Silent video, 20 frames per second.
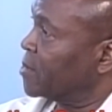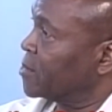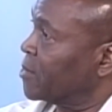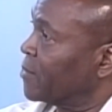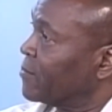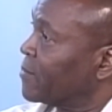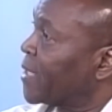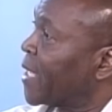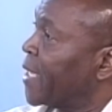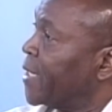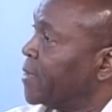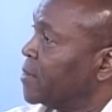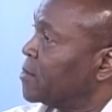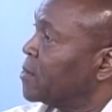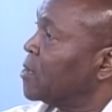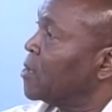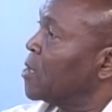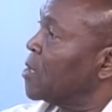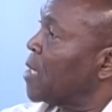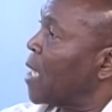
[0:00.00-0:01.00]
of light,
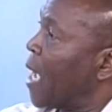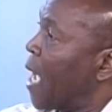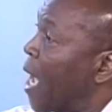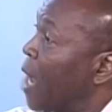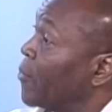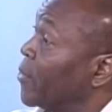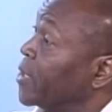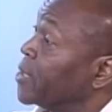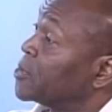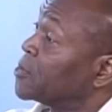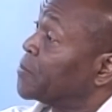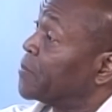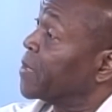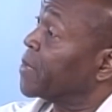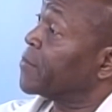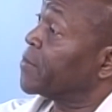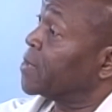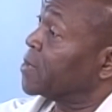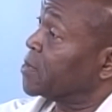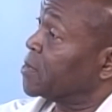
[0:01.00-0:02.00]
our
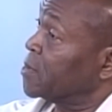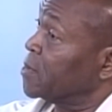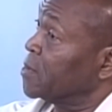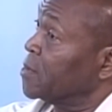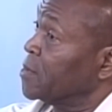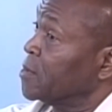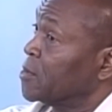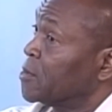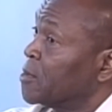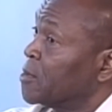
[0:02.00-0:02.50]
experiences,